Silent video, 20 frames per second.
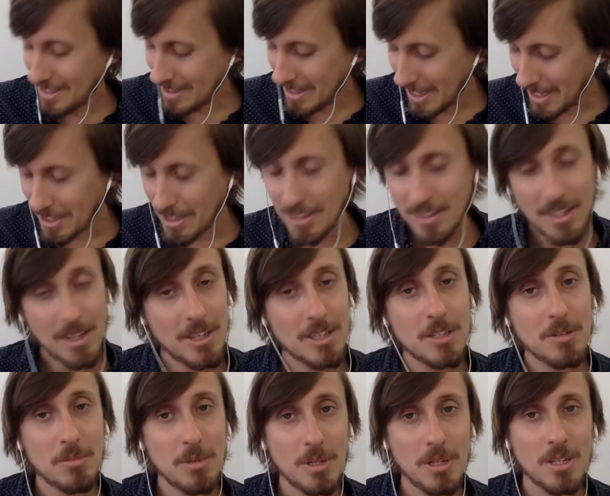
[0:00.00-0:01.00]
That
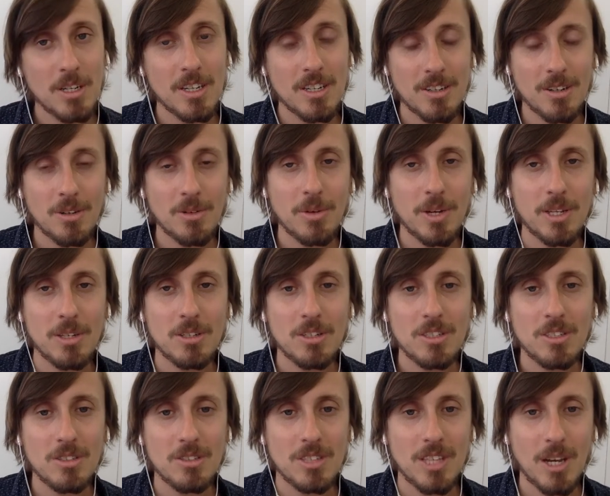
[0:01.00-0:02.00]
could be a way you
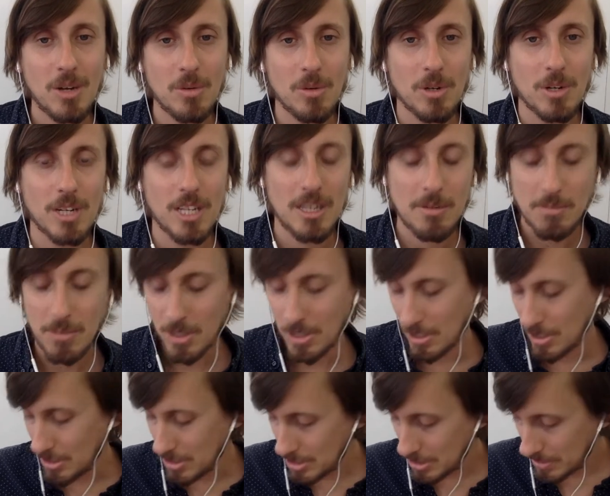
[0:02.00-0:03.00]
could use that word,
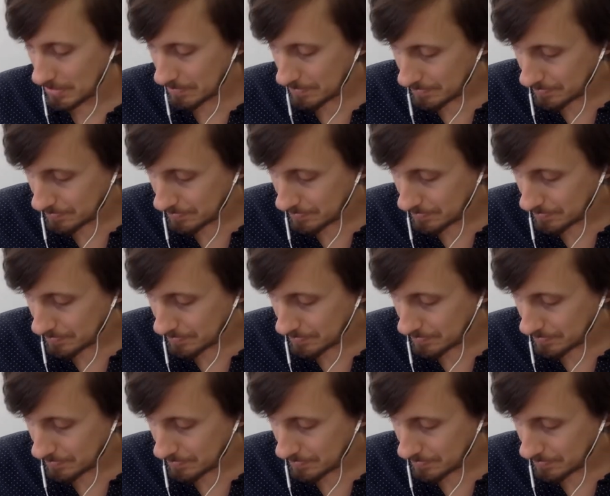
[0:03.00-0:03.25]
emerge.